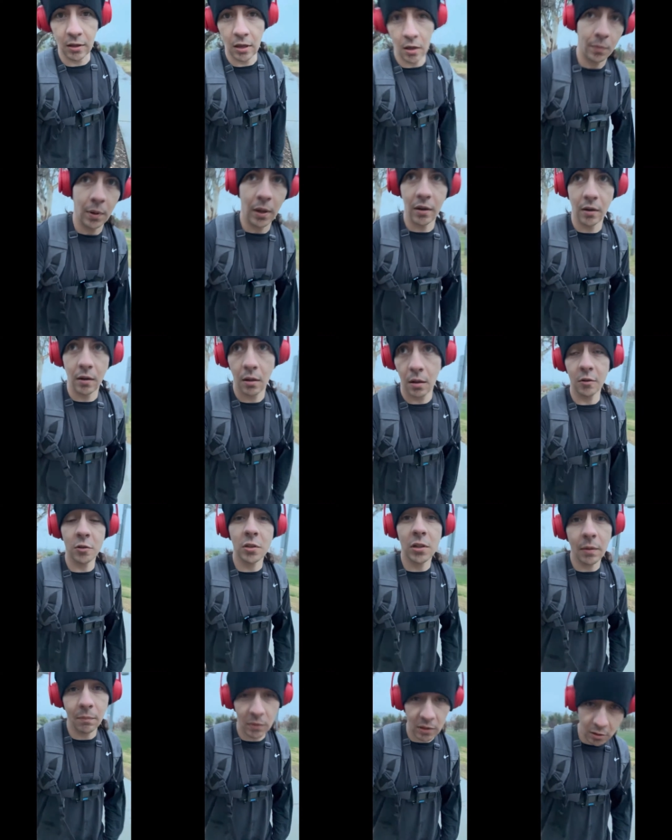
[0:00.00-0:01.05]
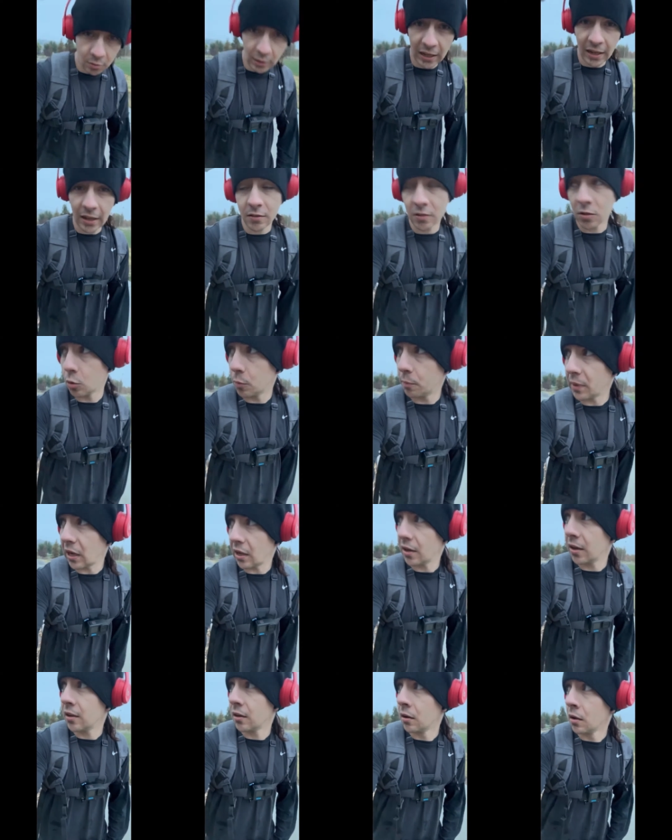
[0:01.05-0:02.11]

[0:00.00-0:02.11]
But there's something you can do about it,